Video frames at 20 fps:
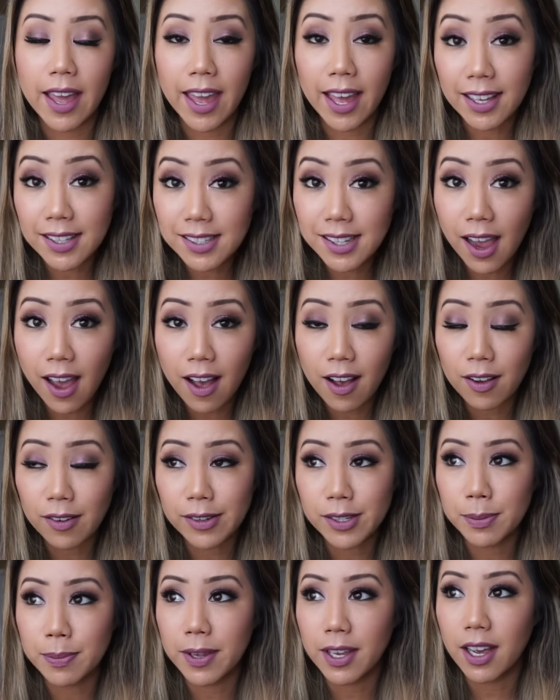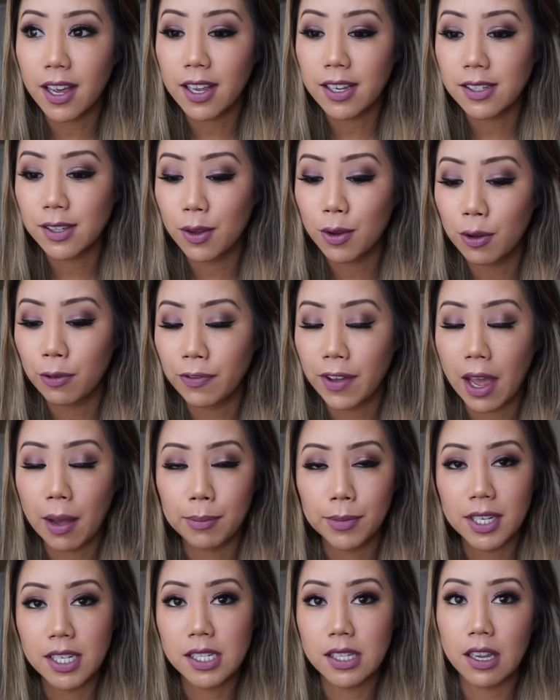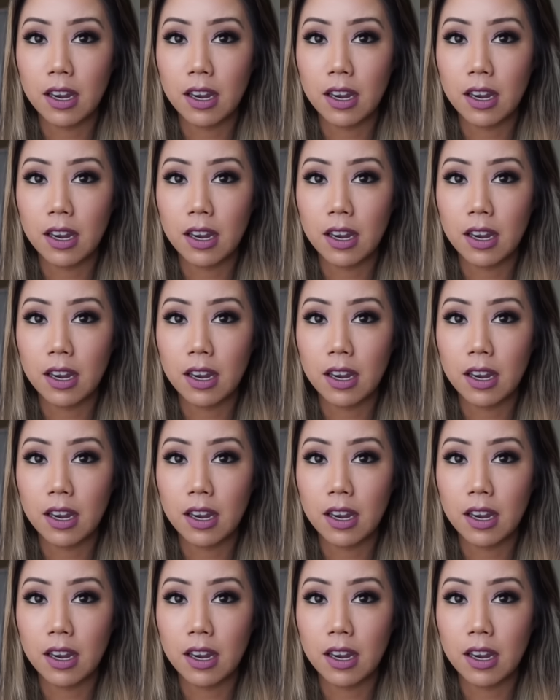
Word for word: aunt's house because the whole family's